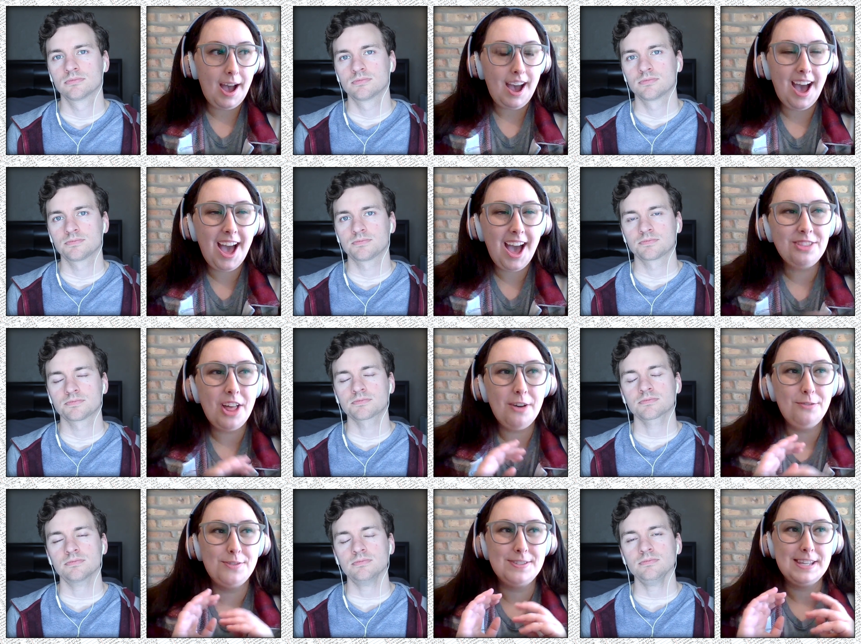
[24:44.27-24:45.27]
Speaker 1: I, I
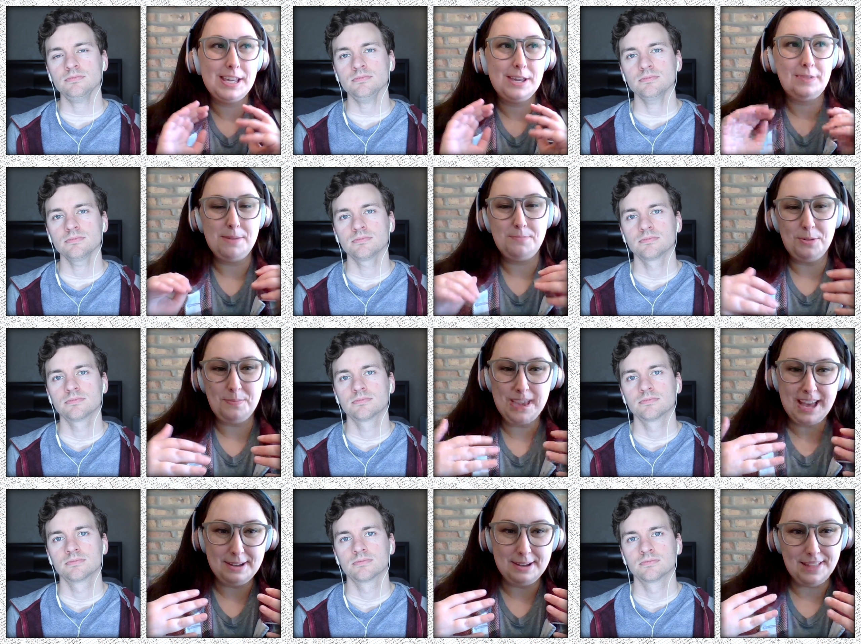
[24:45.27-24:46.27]
love seeing people
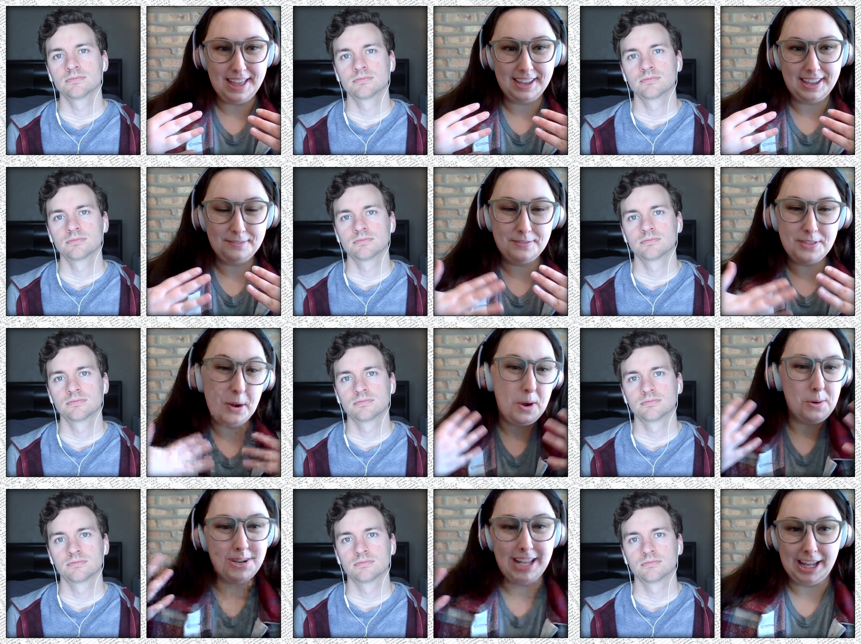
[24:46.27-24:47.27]
become like
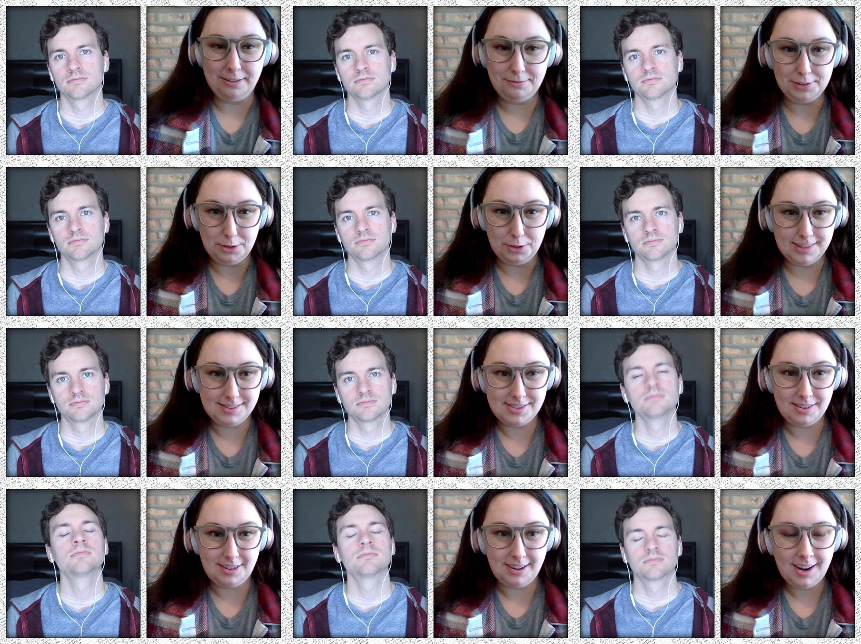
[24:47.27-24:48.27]
their own
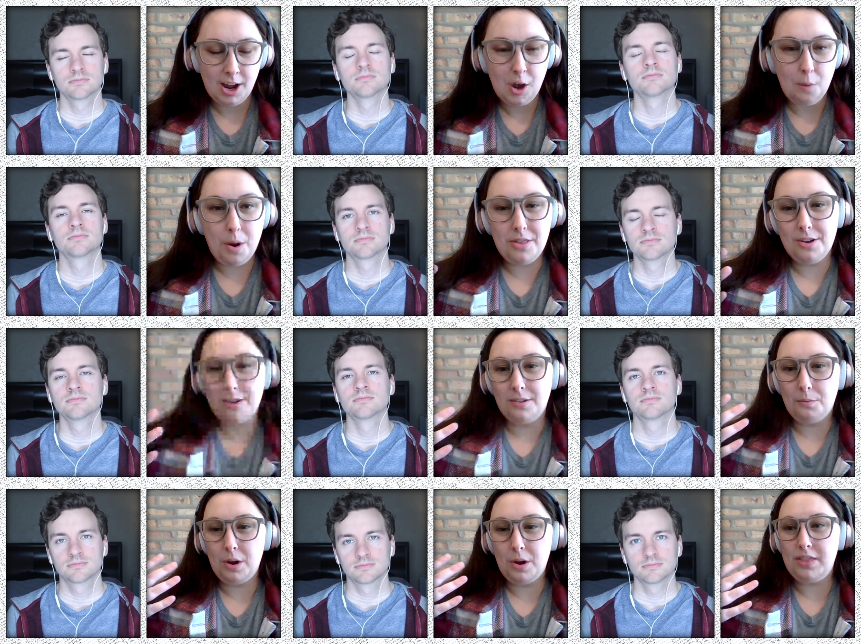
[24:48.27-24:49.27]
influencer, where
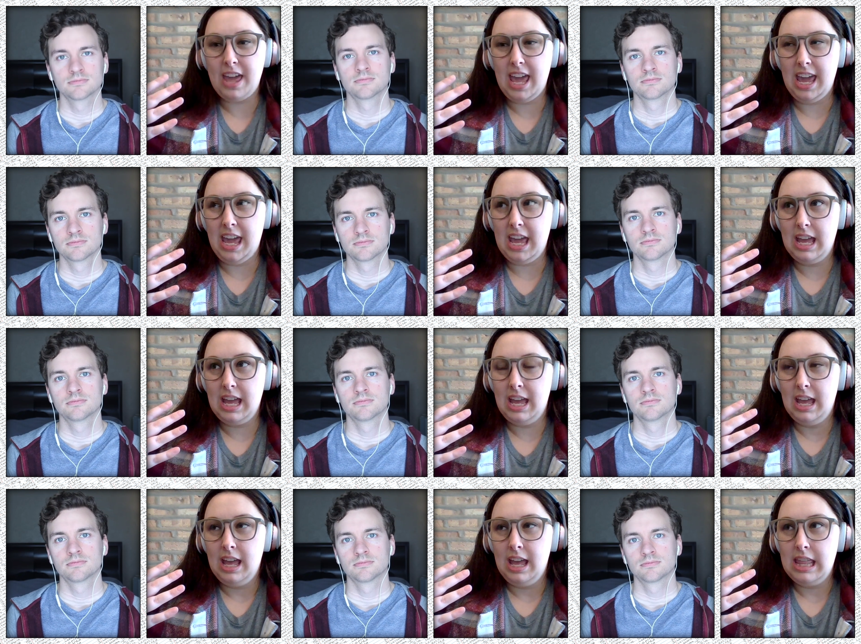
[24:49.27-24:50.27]
they're where they
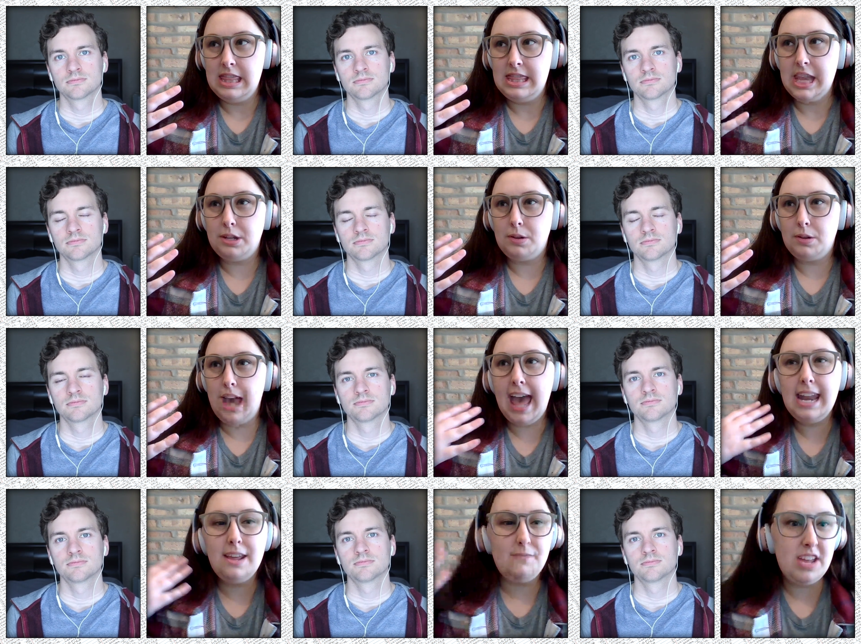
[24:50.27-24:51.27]
they
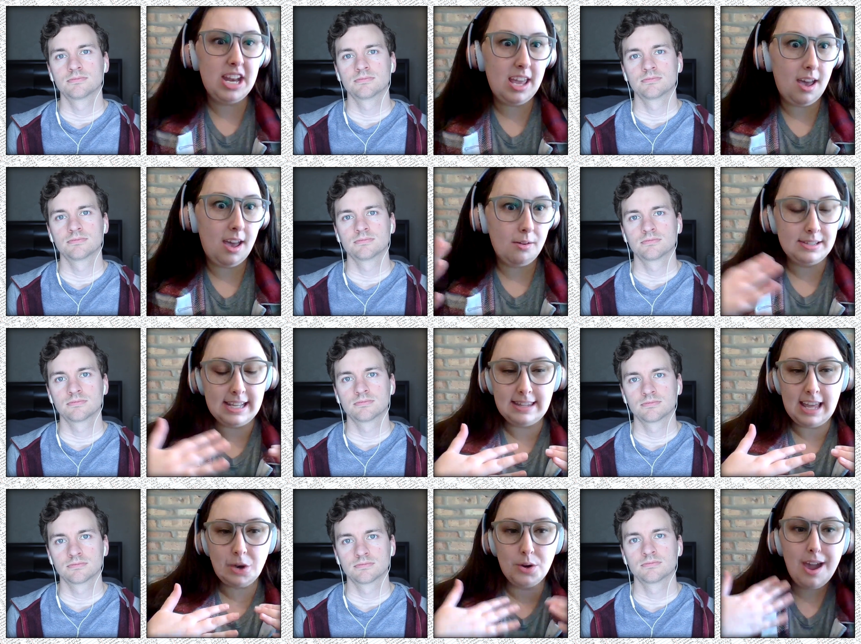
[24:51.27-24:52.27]
edit videos
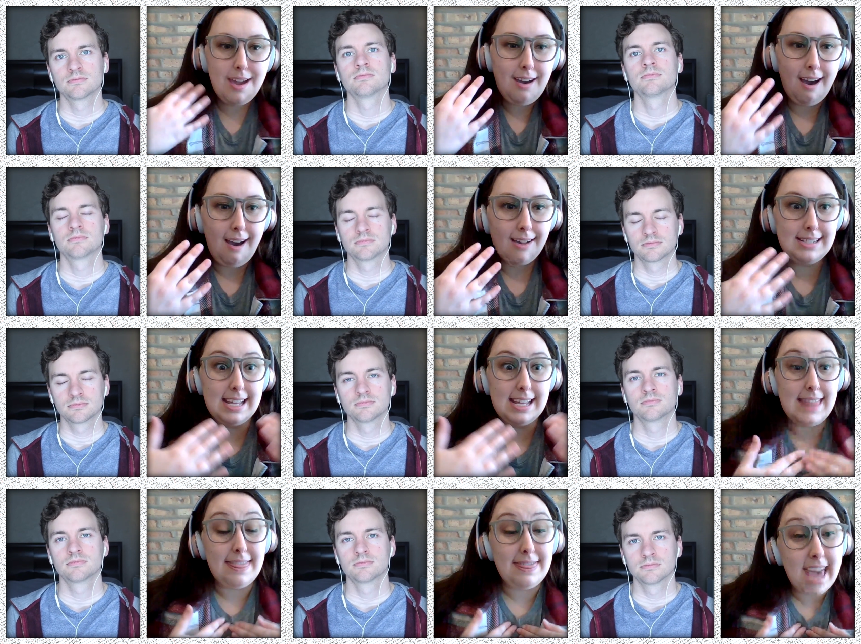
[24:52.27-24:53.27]
and they create
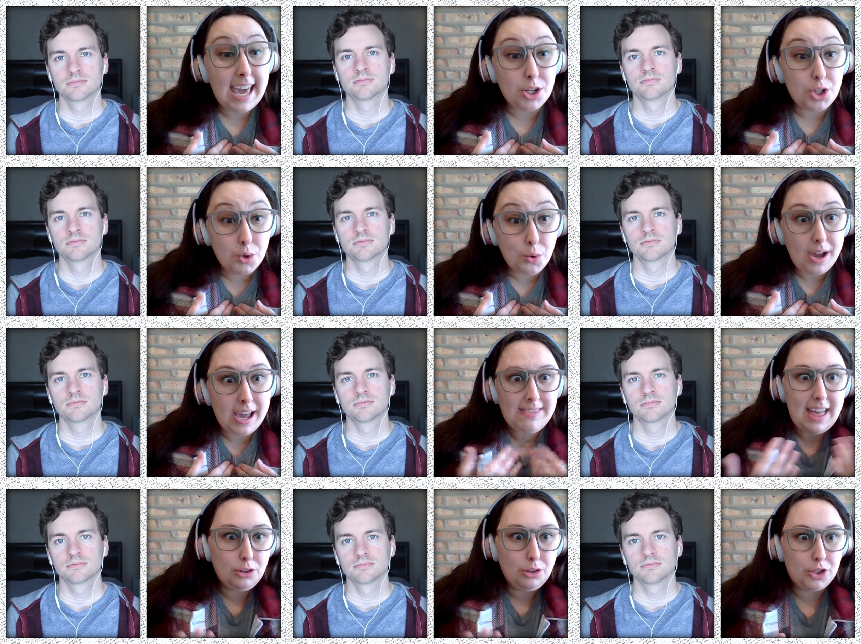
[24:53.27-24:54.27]
content that they enjoy
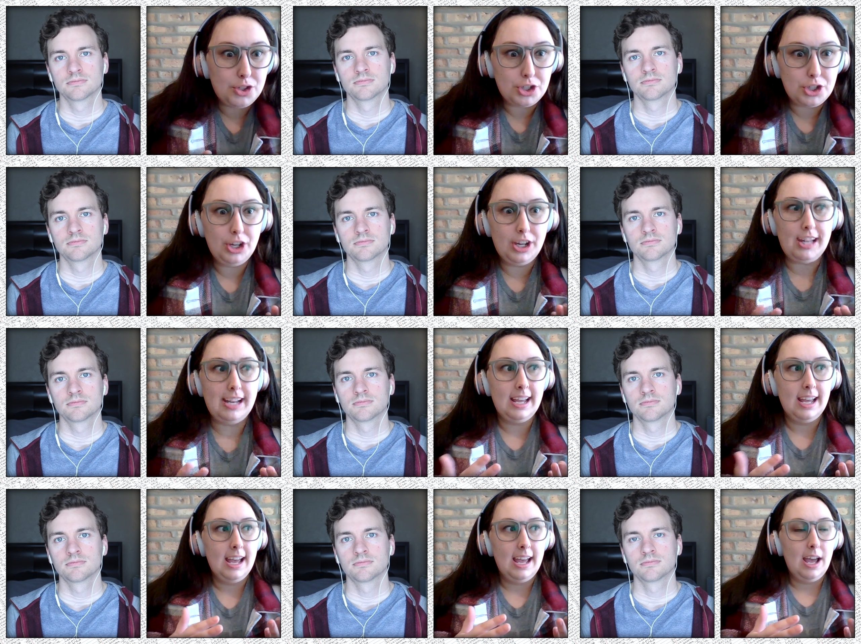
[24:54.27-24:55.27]
that looks
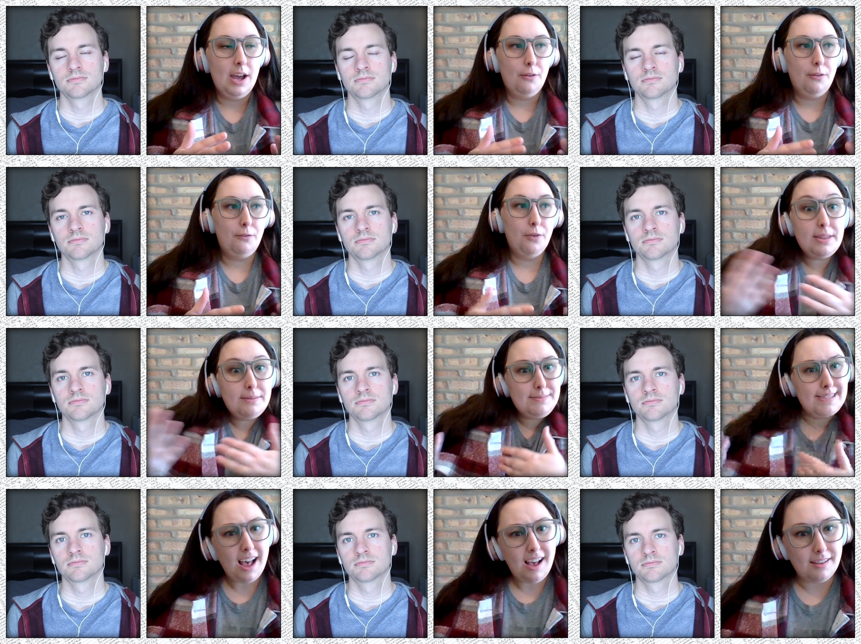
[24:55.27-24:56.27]
good for
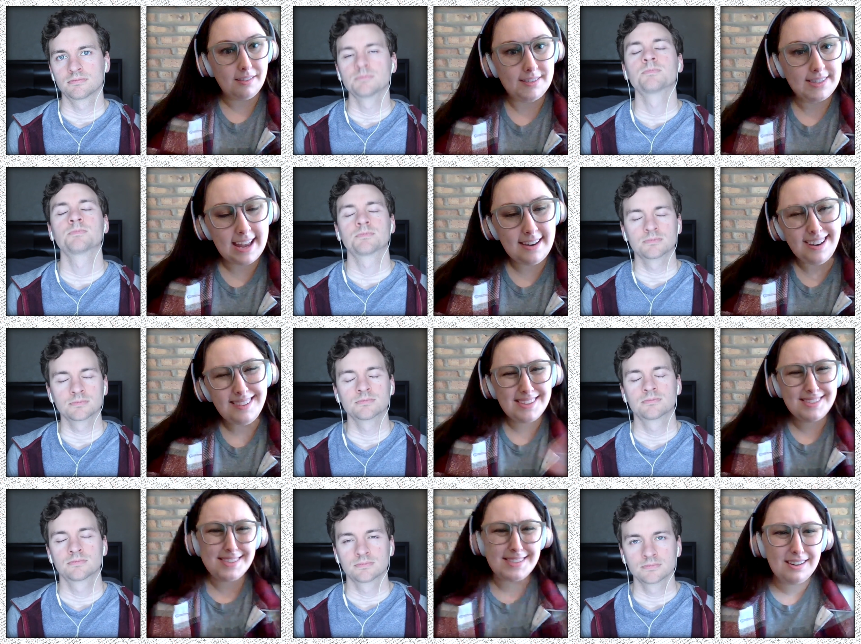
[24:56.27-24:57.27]
themselves and not
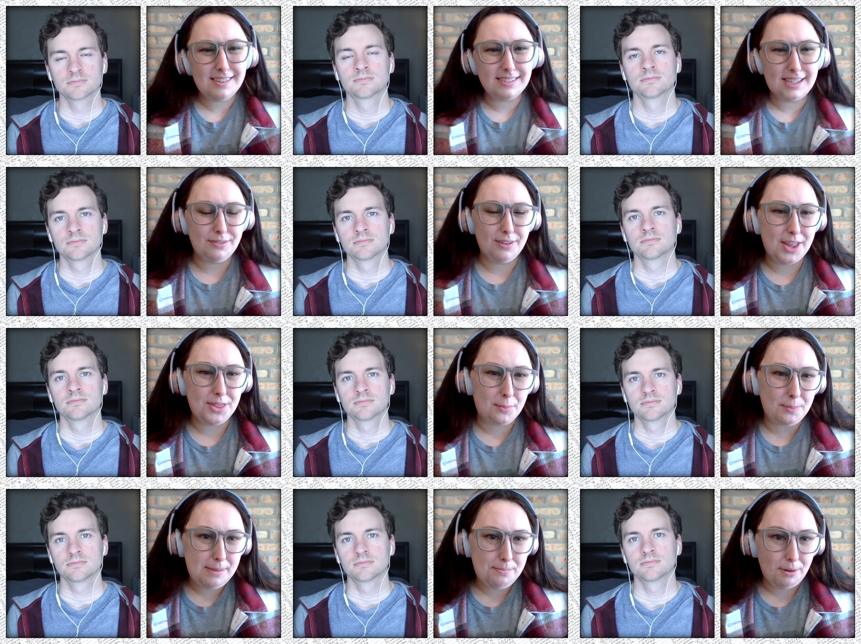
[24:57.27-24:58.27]
necessarily for
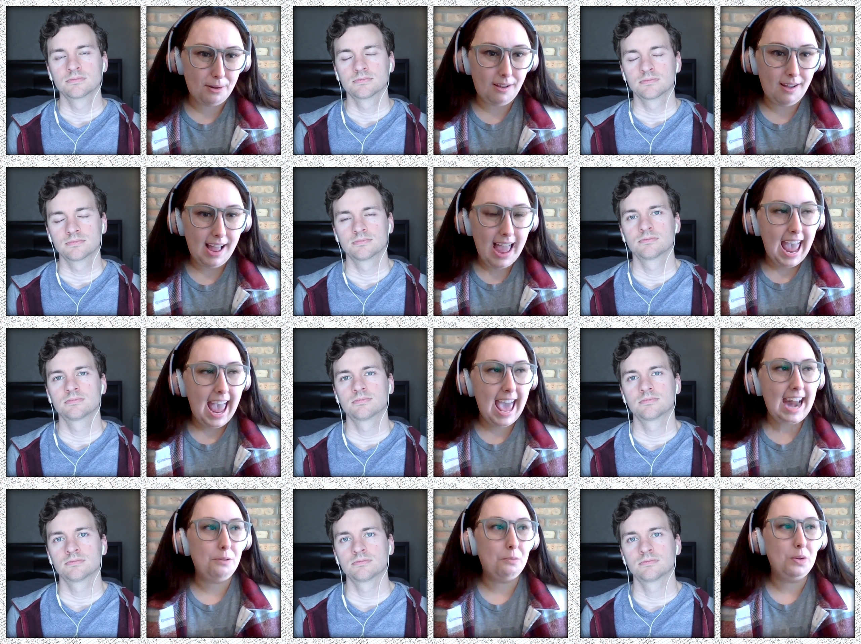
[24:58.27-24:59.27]
other people.
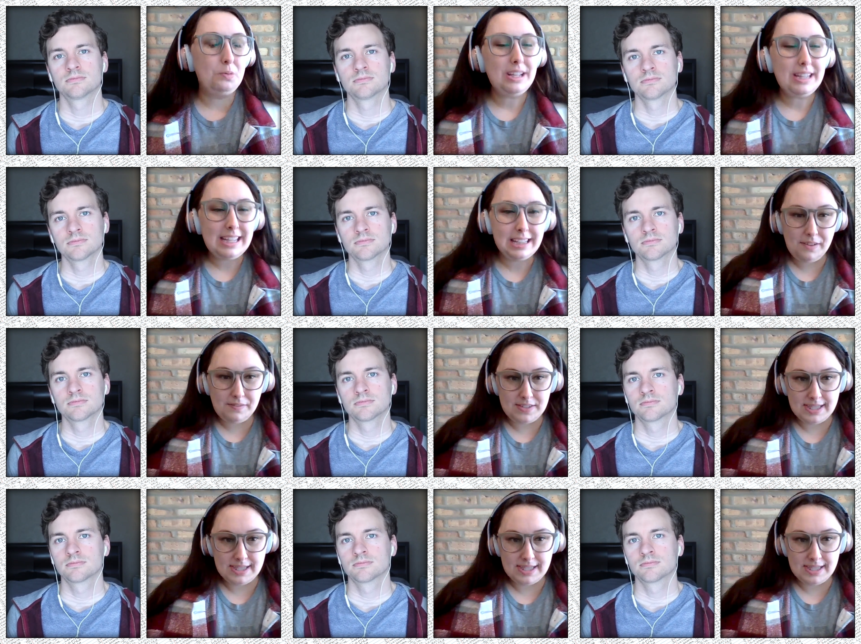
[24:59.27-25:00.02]
And I would really love